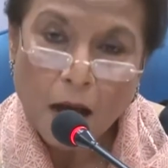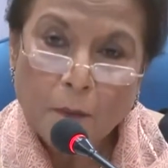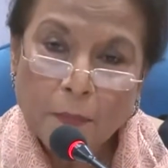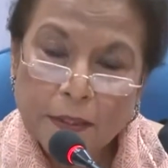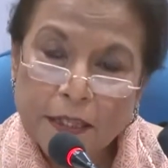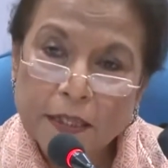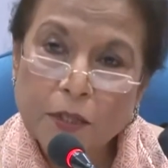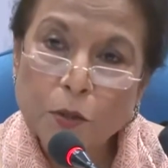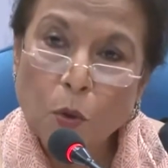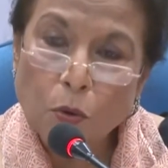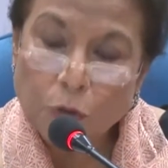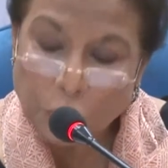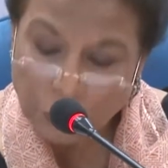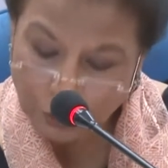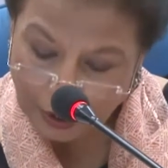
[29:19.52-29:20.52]
But it is
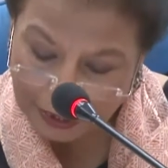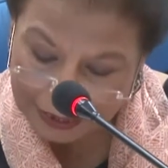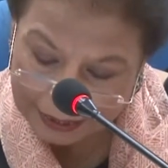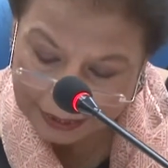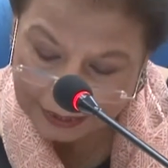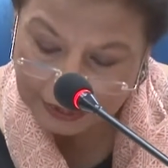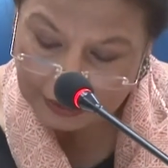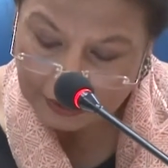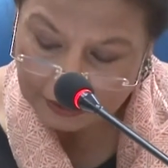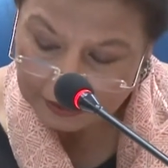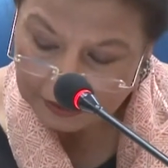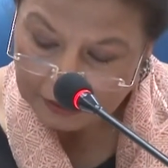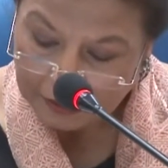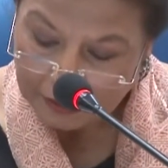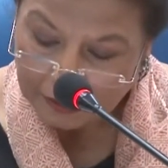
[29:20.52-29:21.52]
also clear
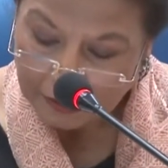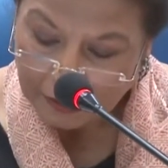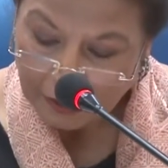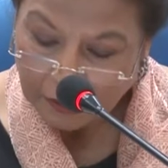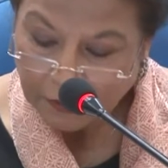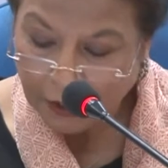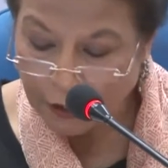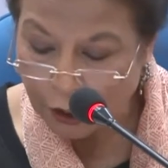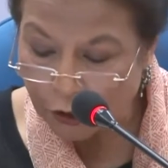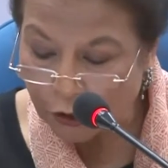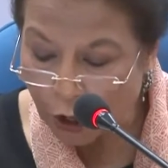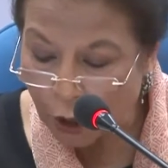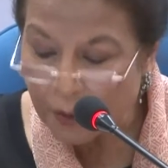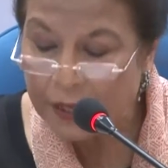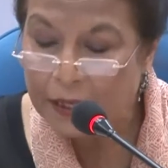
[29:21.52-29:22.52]
that the
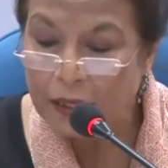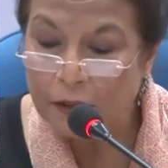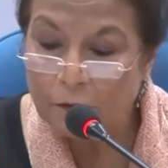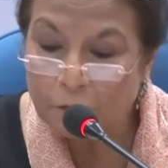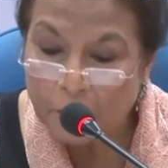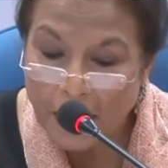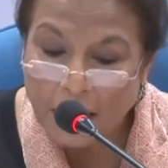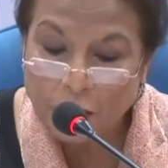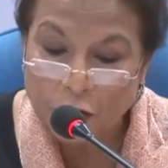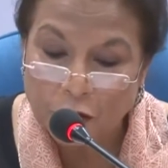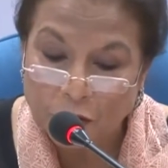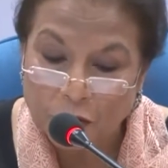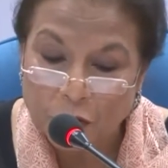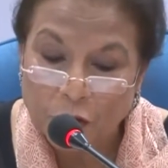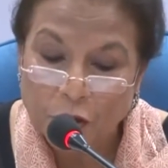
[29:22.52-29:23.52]
growing
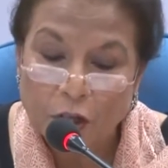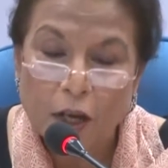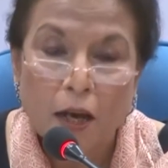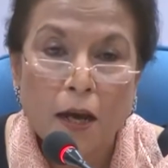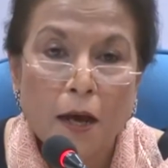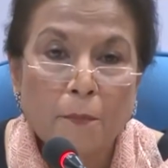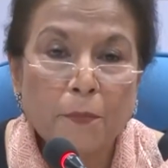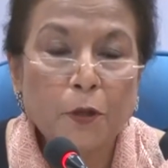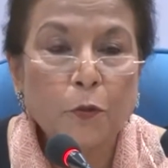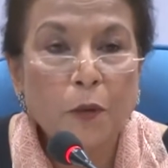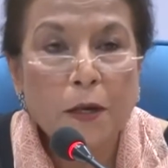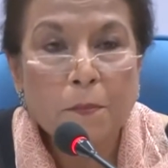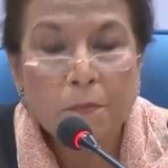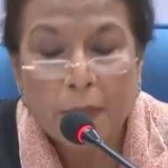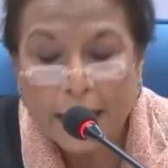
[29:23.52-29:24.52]
convergence
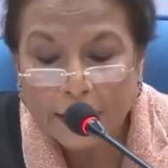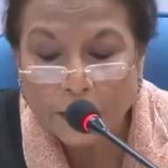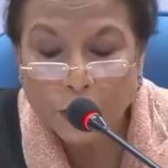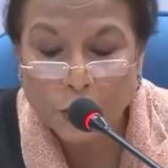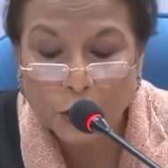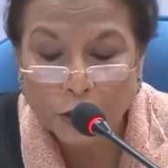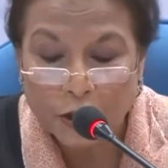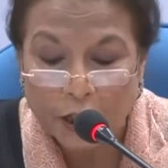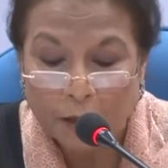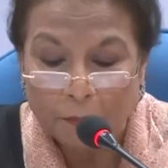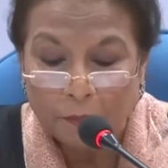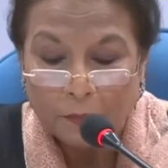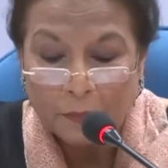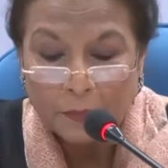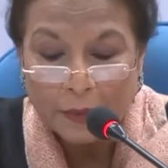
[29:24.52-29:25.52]
between
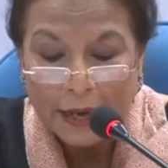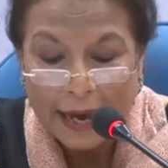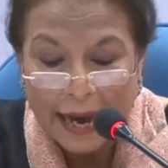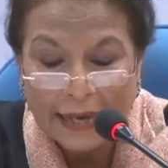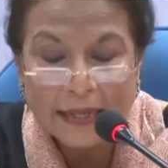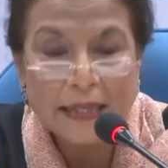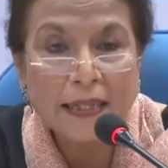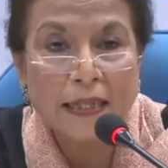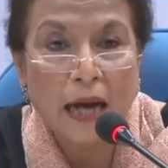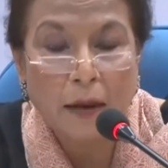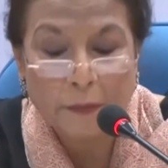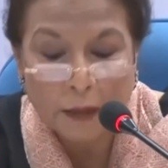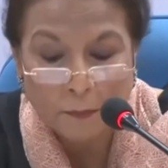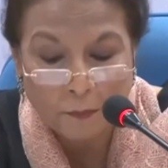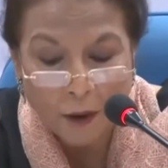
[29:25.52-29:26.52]
mainstream and
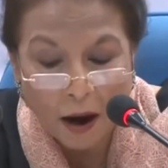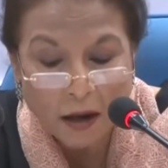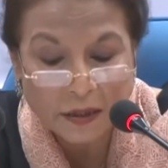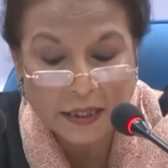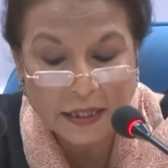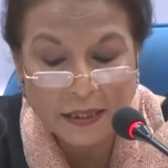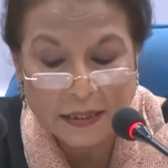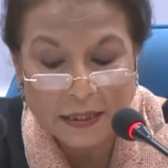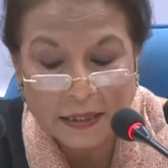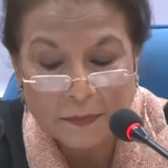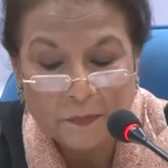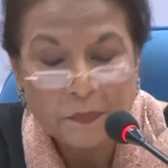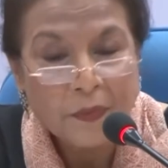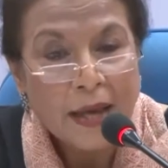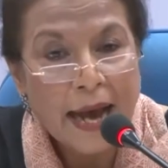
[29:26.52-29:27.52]
Islamic parties,
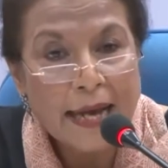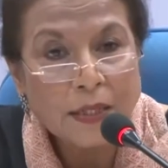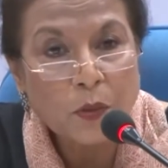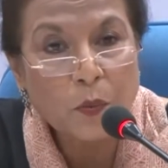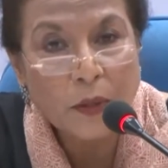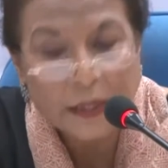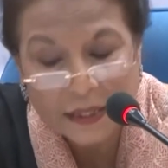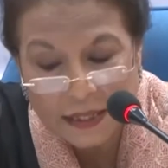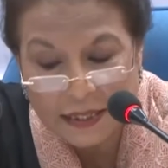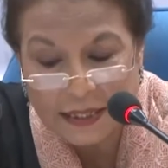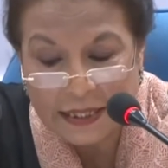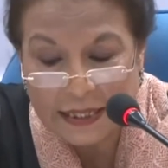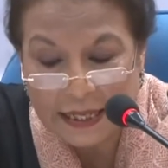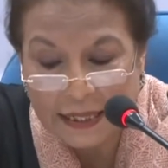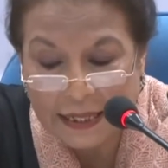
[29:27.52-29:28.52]
as
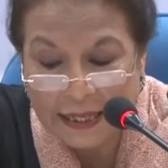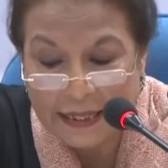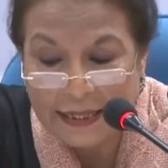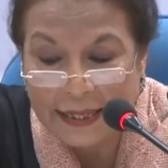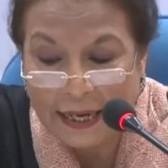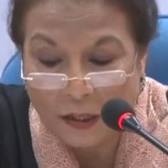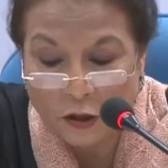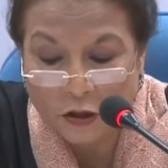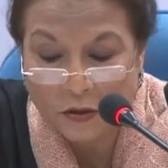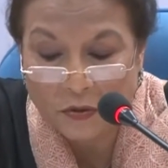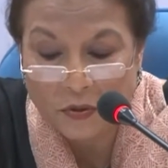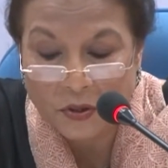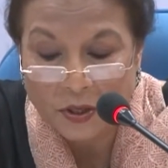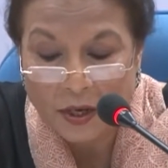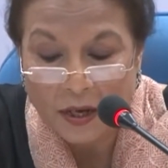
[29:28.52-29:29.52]
witnessed in these
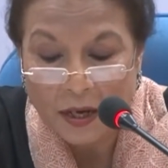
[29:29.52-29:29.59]
elections,